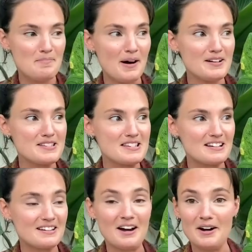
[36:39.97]
But
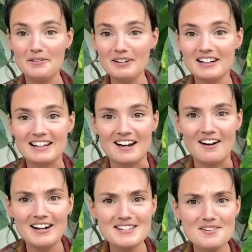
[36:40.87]
currently,
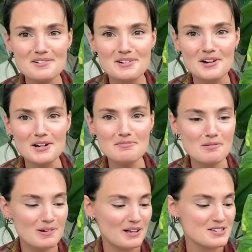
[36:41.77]
I don't know
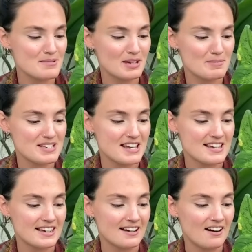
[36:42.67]
what plants I'm going to be
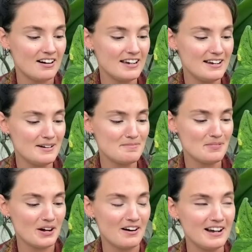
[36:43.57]
taking. I
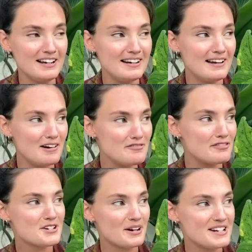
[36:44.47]

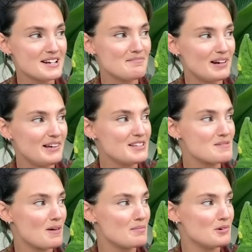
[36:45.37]
love trading plants,
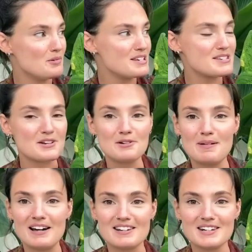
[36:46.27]
but I'm always so
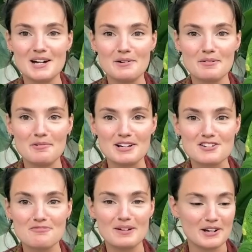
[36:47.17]
bad at knowing which
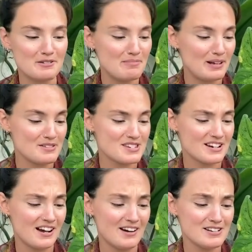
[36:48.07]
of my own plants to
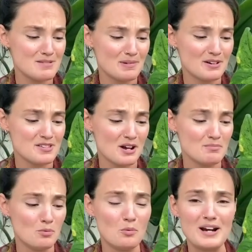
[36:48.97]
cut because
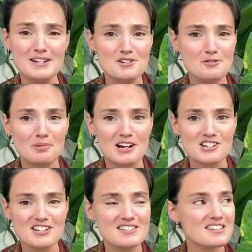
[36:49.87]
I'm way too
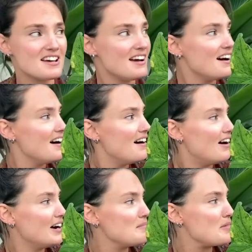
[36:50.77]
precious.
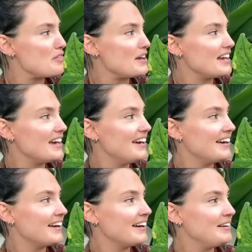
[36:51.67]
I'm
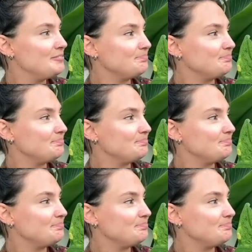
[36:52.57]
thinking